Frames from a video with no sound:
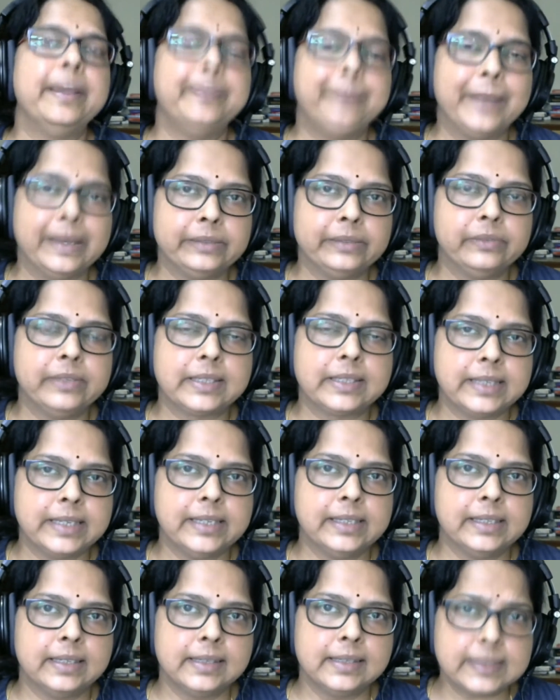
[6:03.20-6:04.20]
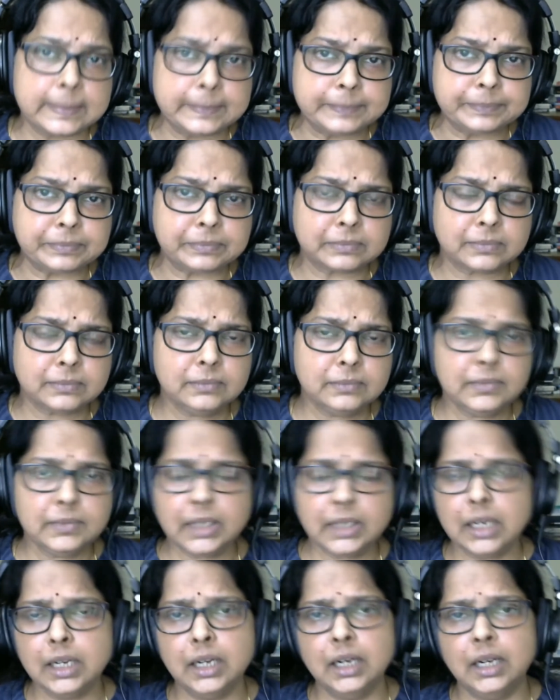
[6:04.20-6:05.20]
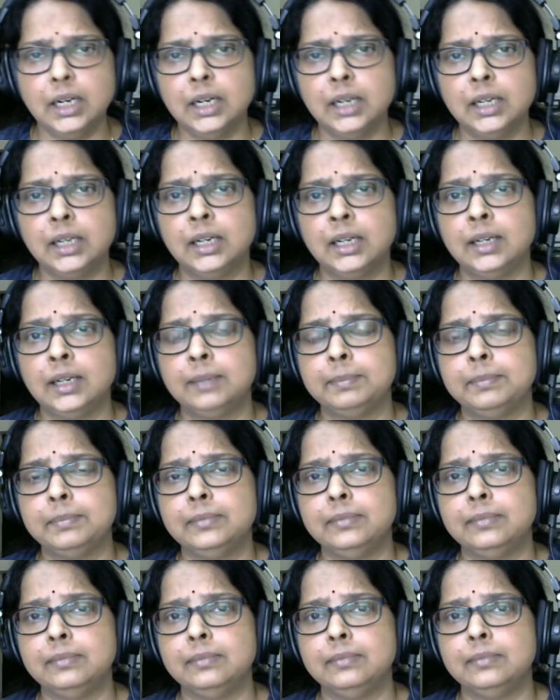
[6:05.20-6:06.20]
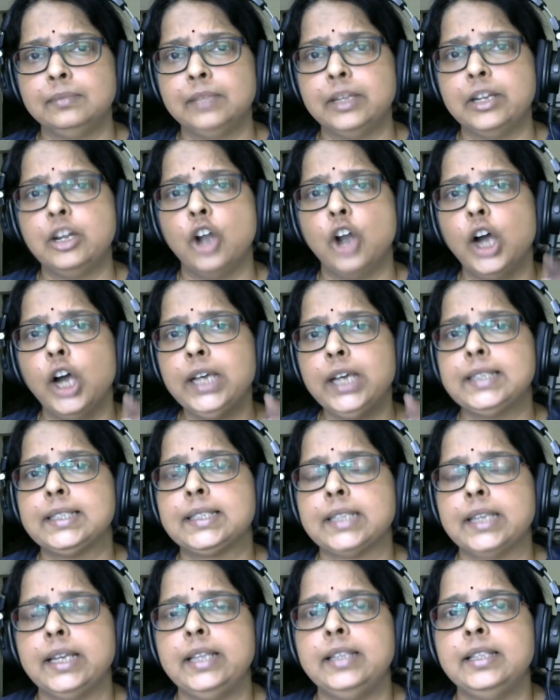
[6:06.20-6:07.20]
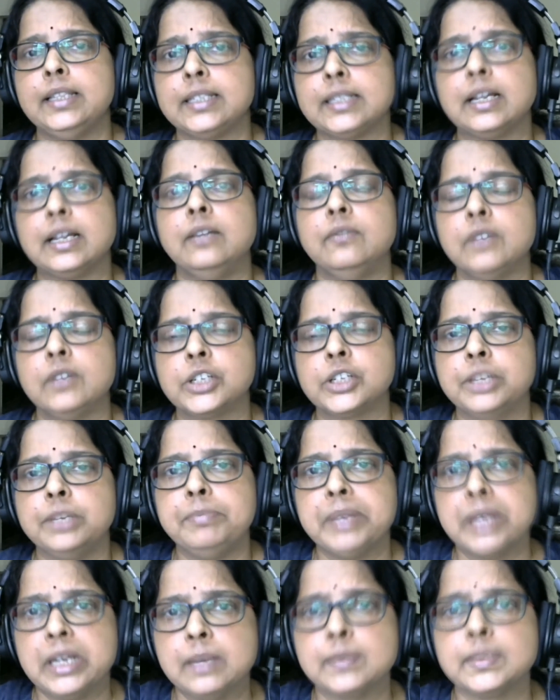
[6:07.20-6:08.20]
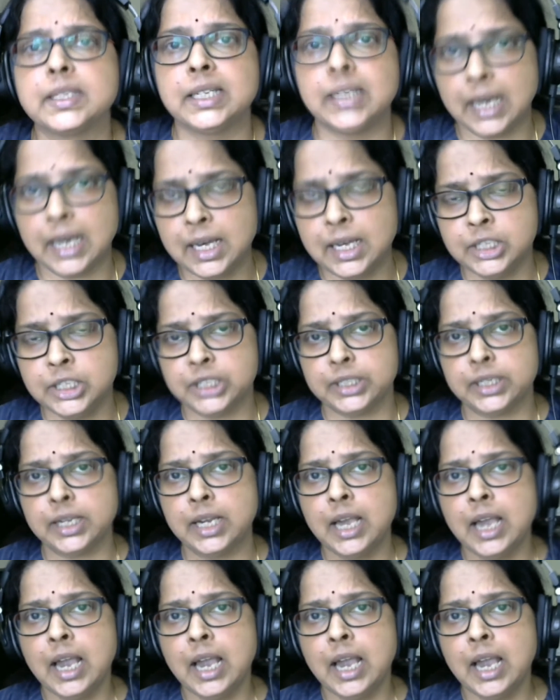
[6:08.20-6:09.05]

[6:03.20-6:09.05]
bandwidth signals, the noise in this conversion becomes larger,